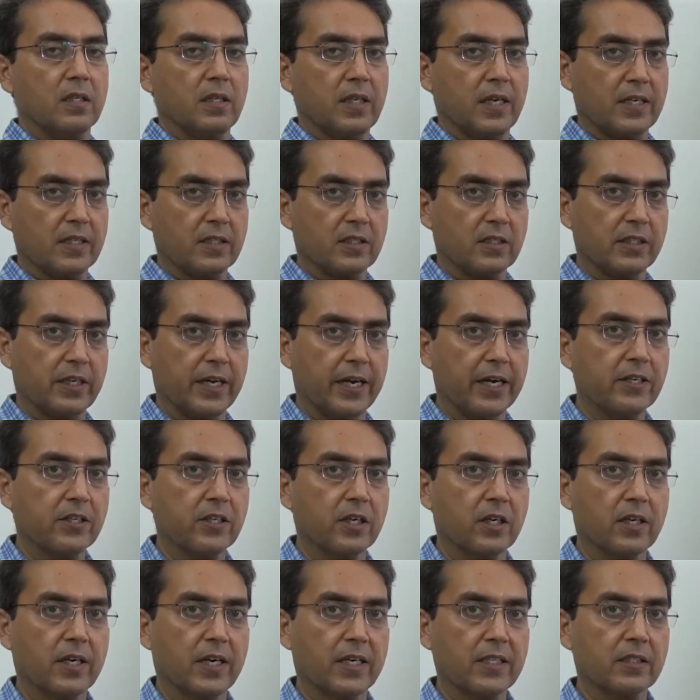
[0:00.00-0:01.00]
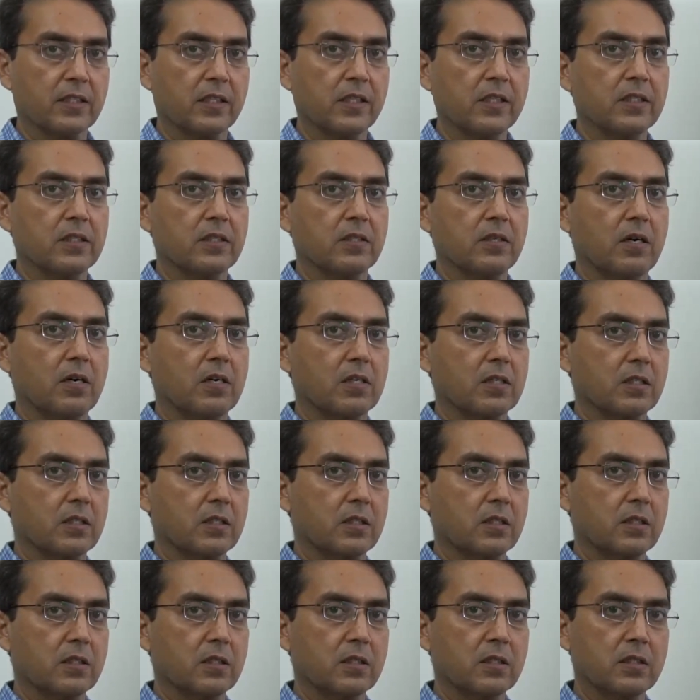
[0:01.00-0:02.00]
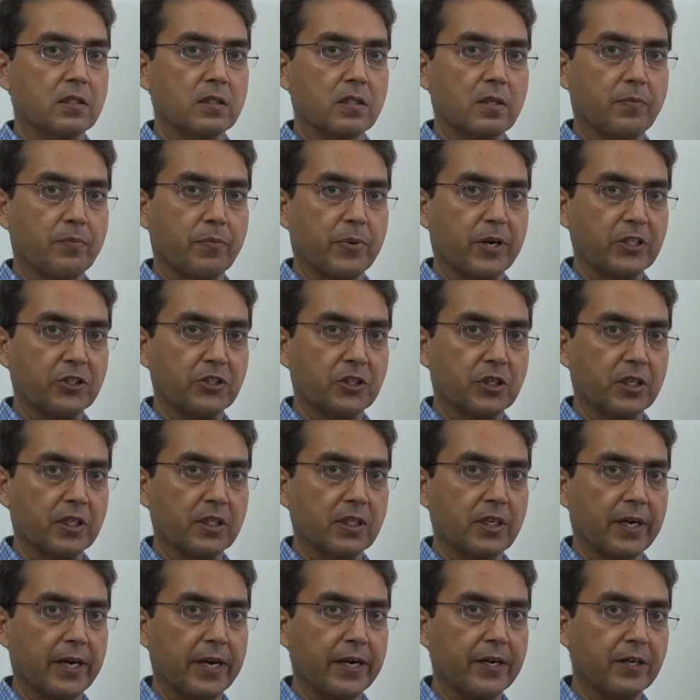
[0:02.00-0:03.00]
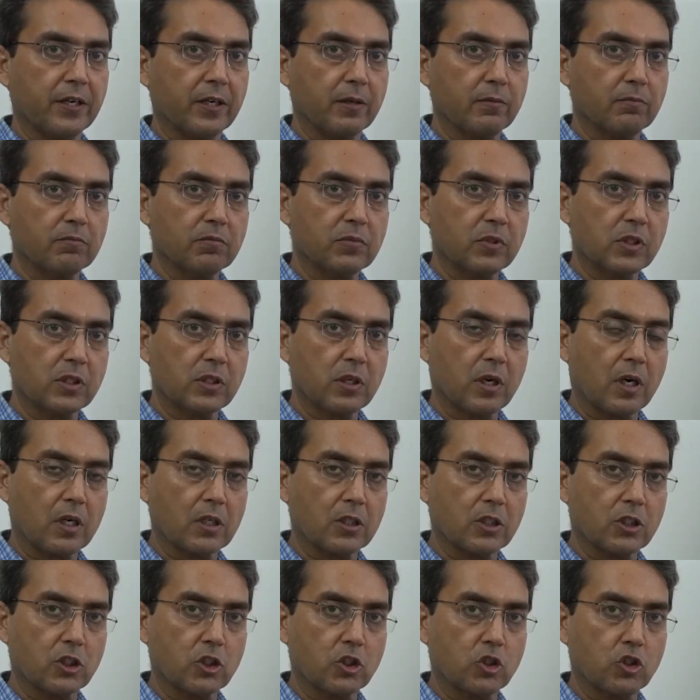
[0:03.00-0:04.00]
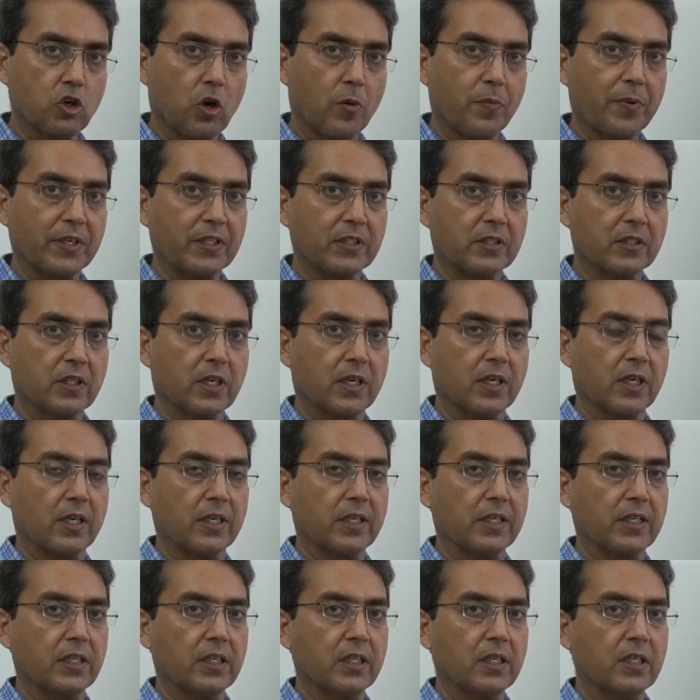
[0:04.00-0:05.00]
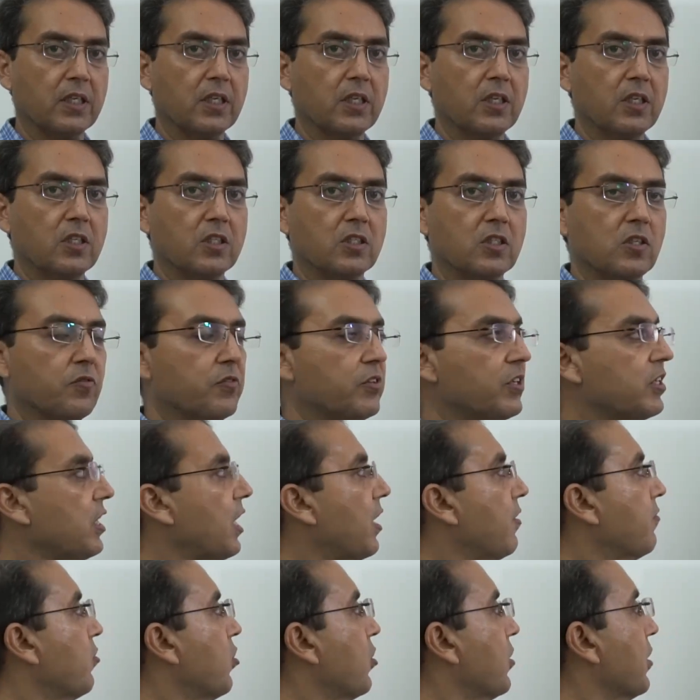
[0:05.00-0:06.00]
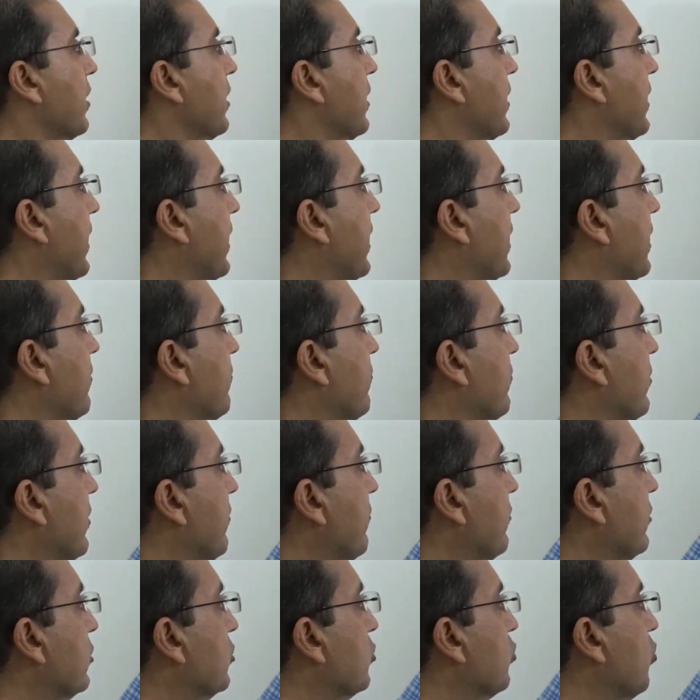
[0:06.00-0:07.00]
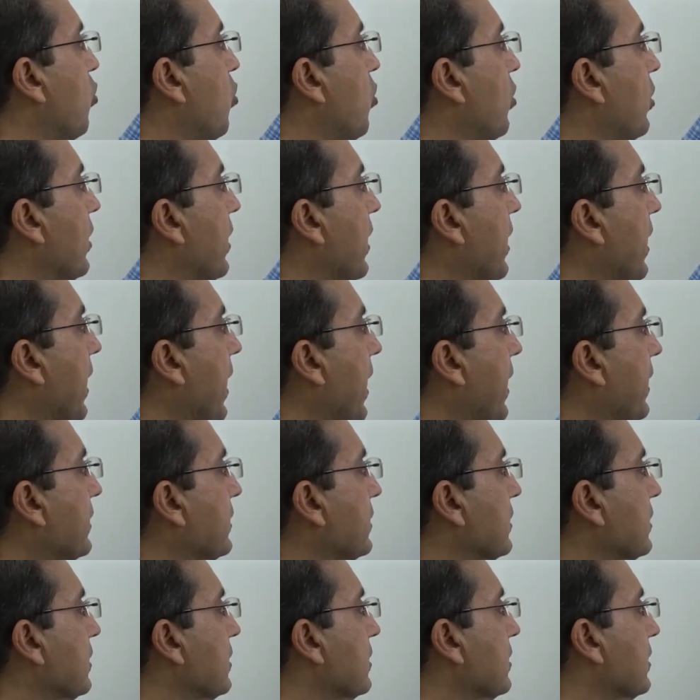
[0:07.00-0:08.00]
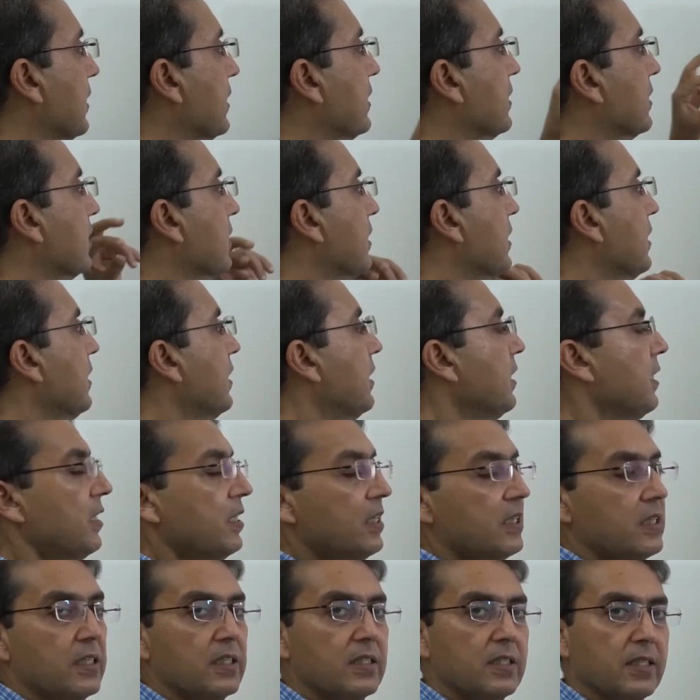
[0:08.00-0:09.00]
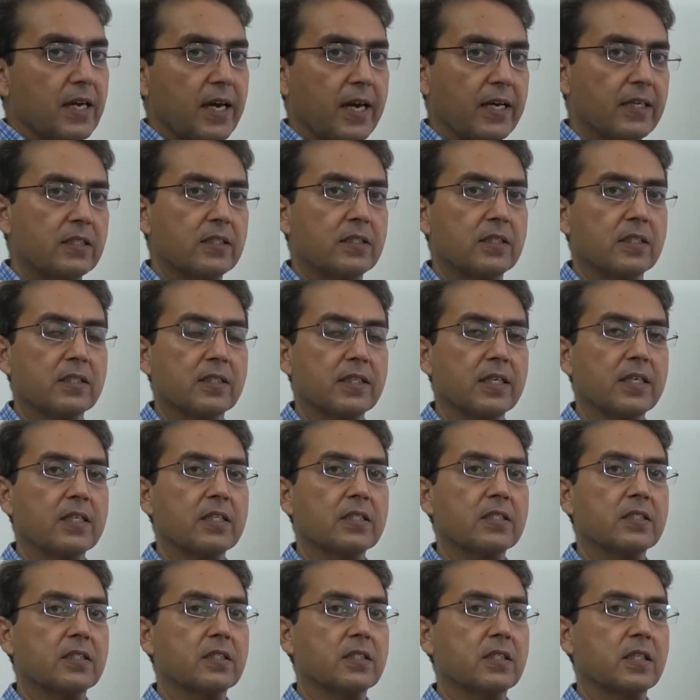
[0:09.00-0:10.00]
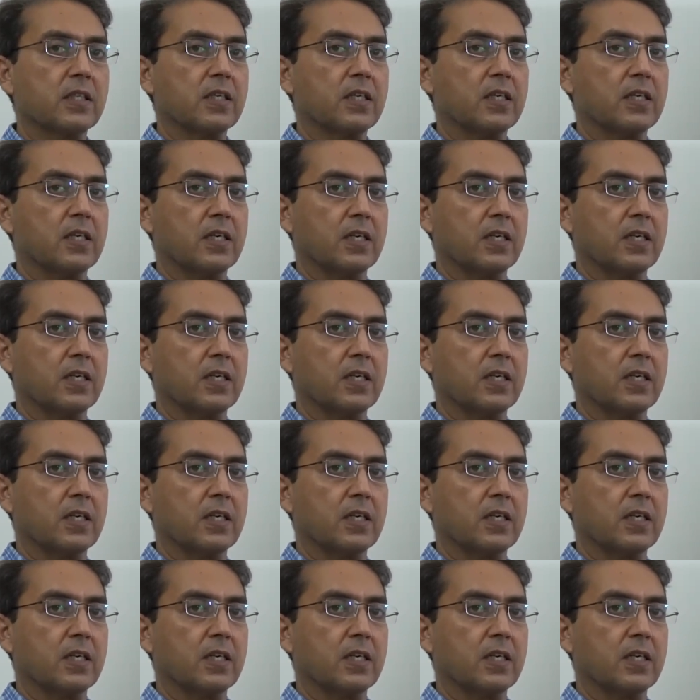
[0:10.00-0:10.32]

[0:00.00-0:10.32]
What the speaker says: that is the atrial diastole starts, the pressure in the atrium starts dropping suddenly. So we have got a negative wave which is called X descent. This X descent is